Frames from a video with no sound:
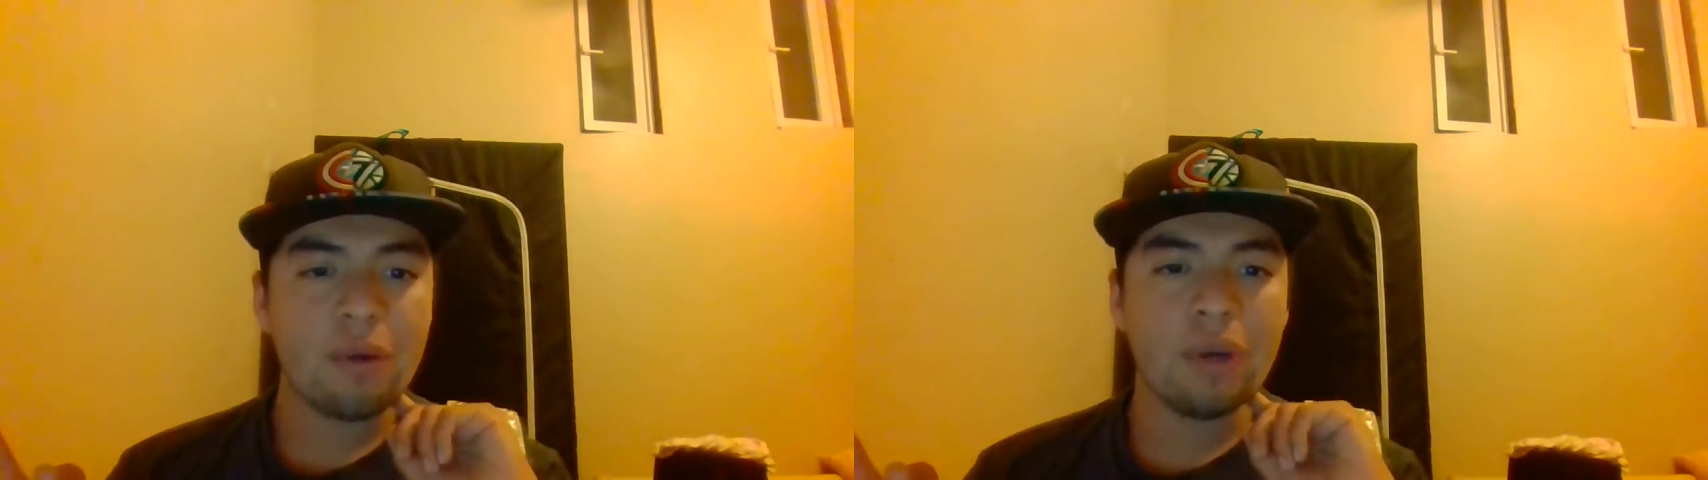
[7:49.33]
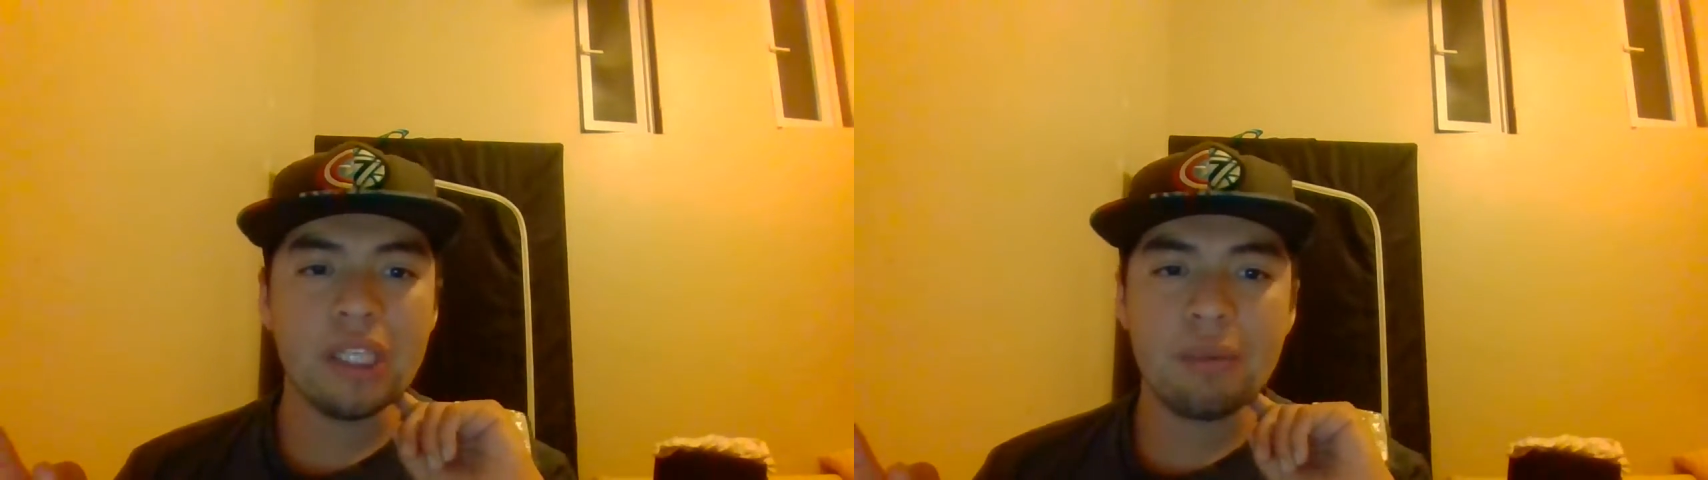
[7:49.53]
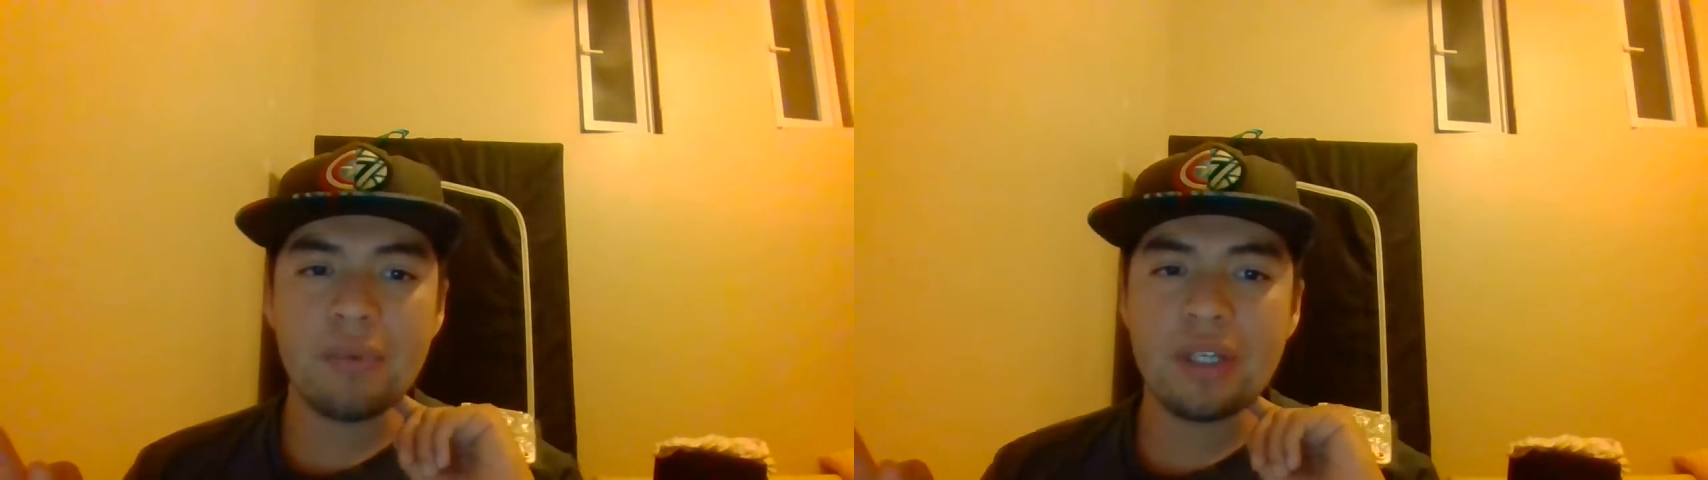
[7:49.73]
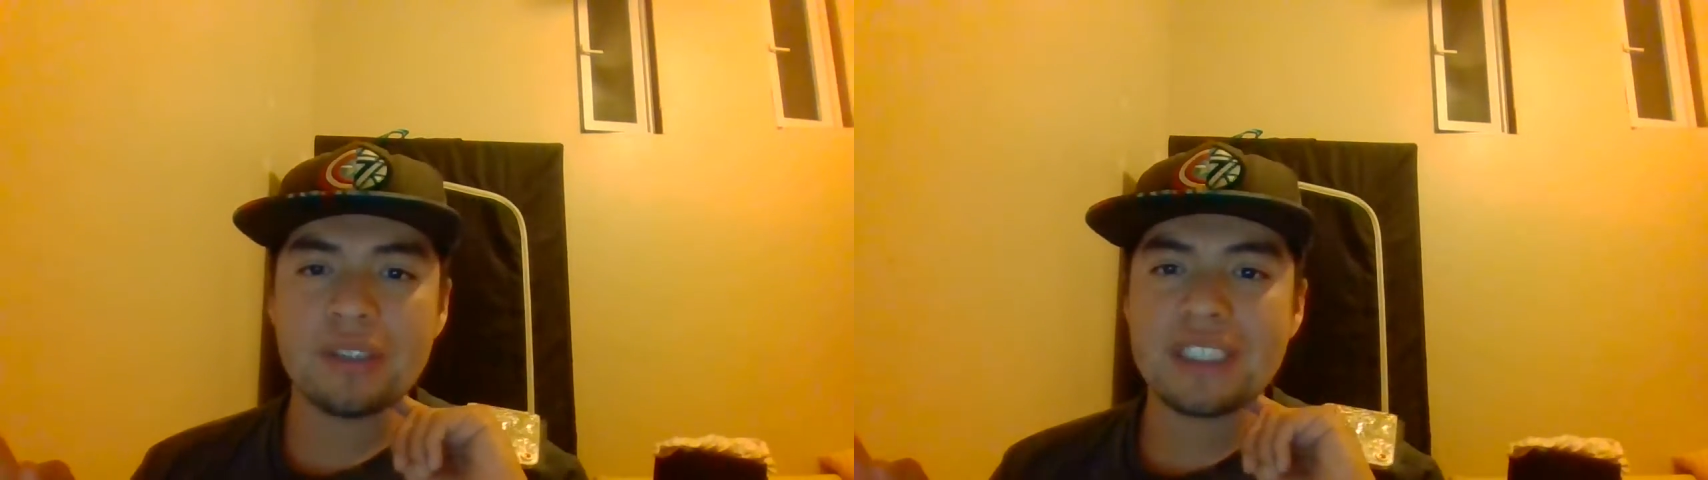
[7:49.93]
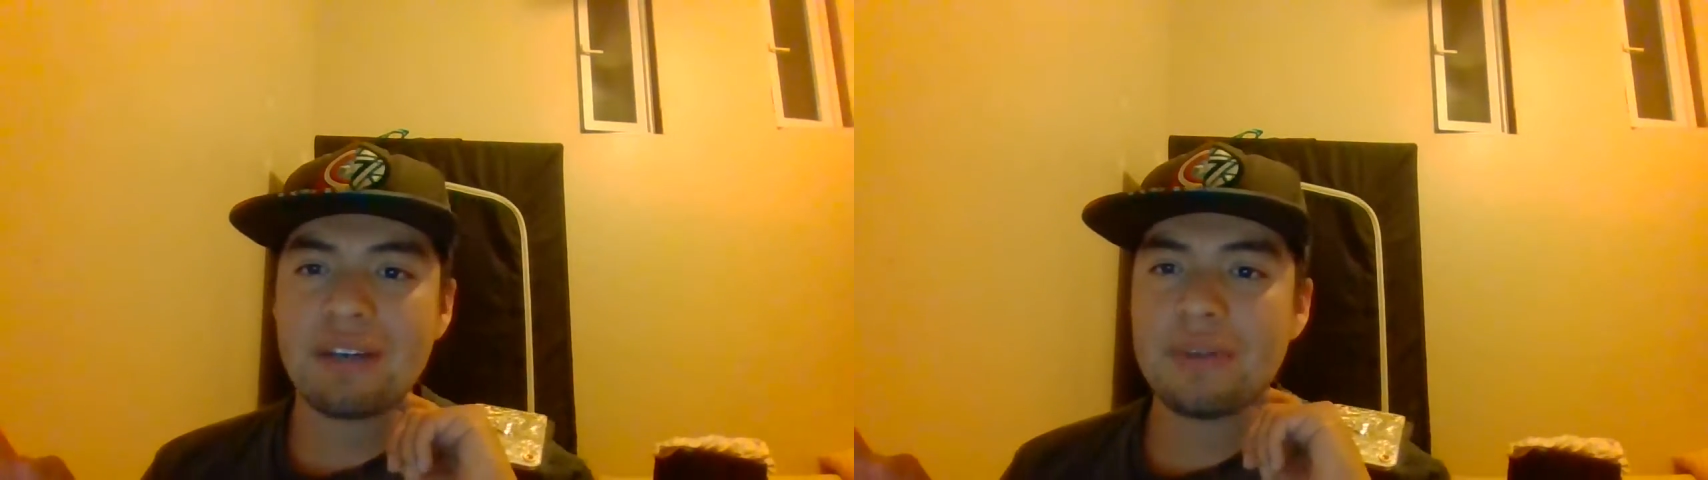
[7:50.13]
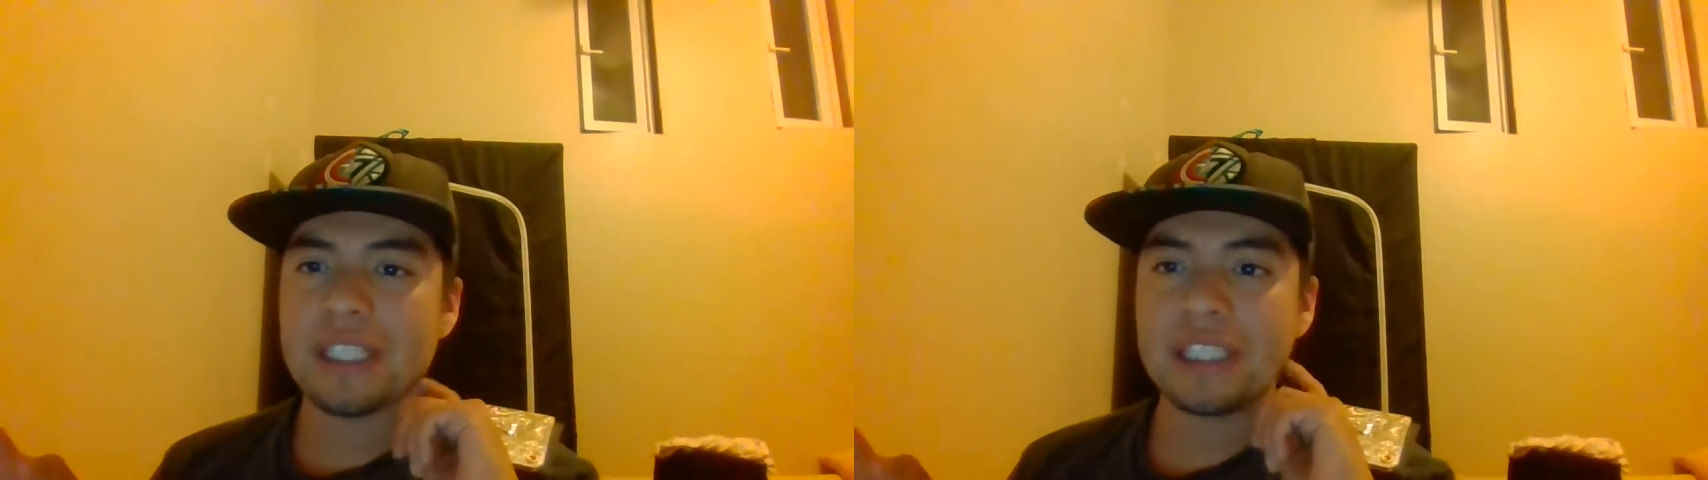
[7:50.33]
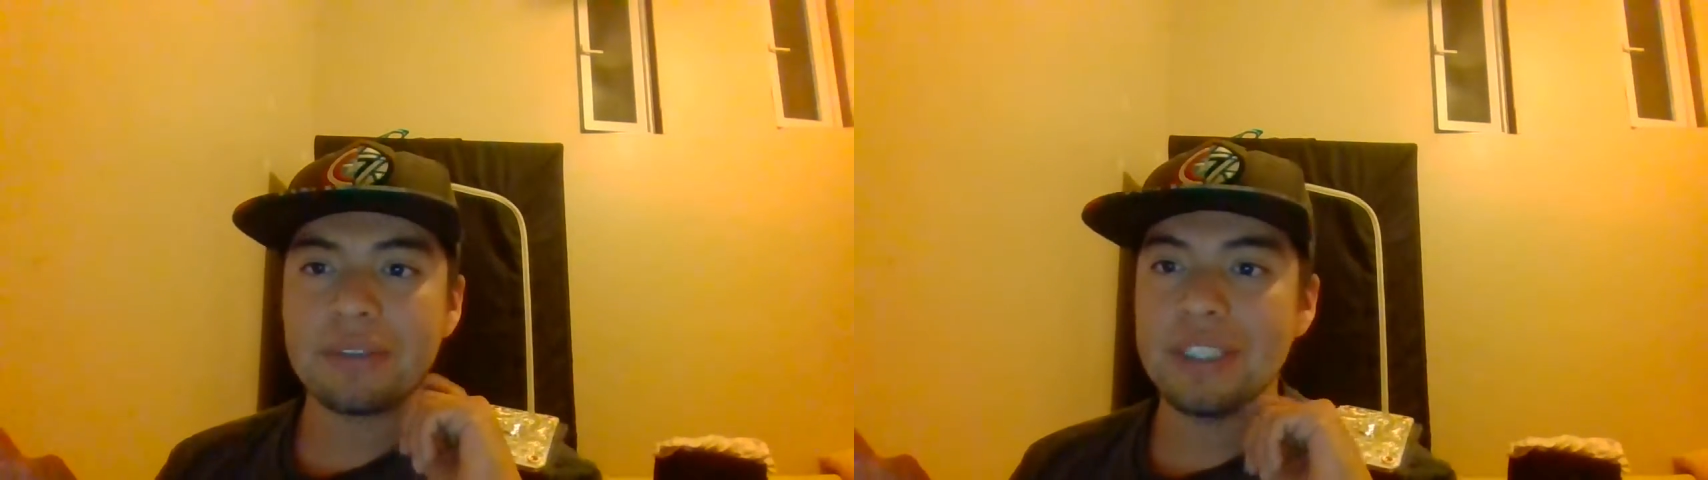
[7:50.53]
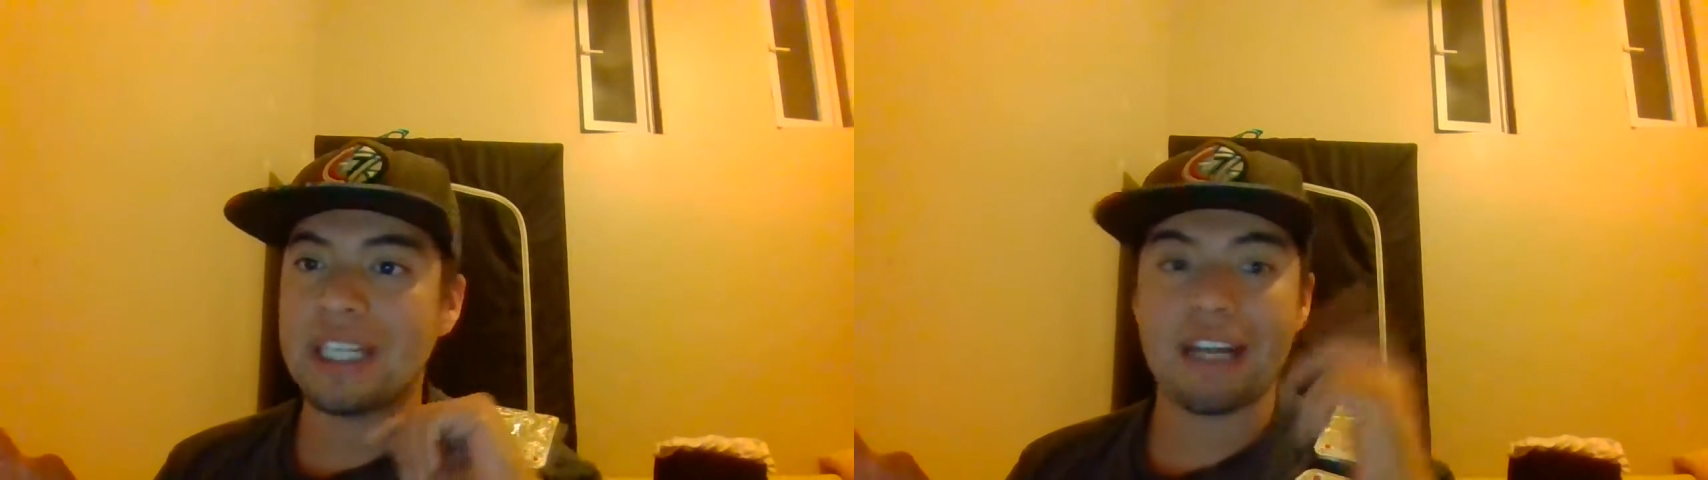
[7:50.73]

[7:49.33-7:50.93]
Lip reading: William Regal's not really doing it.